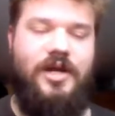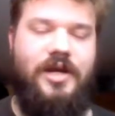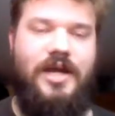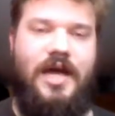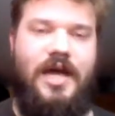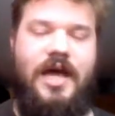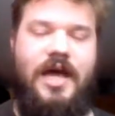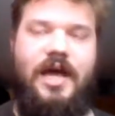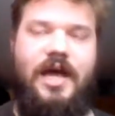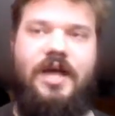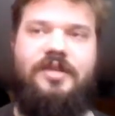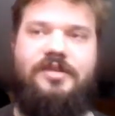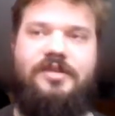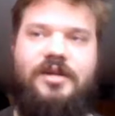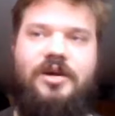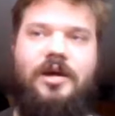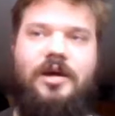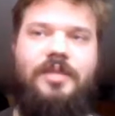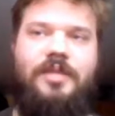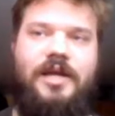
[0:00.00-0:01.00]
is a
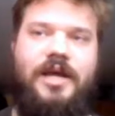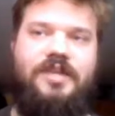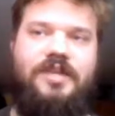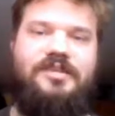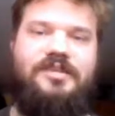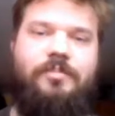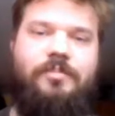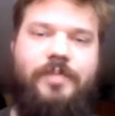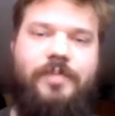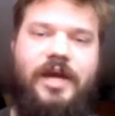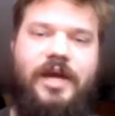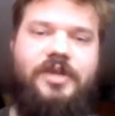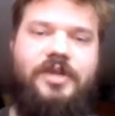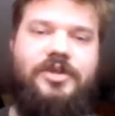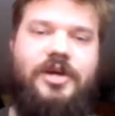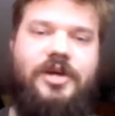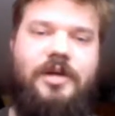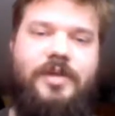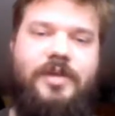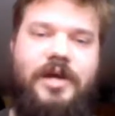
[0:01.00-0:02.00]
complex and big
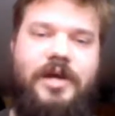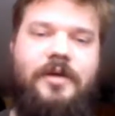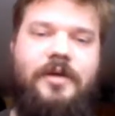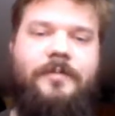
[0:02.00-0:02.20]
topic.